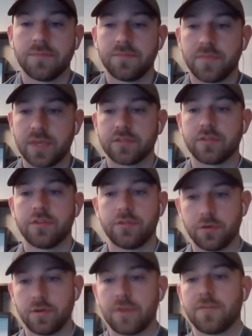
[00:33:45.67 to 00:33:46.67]
Basically, you
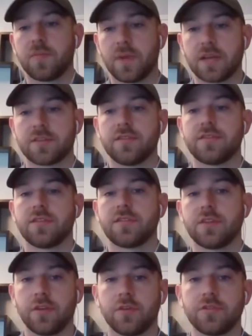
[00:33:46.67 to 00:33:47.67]
do your rough inspections
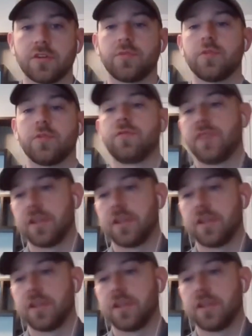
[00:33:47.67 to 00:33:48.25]
until those are approved.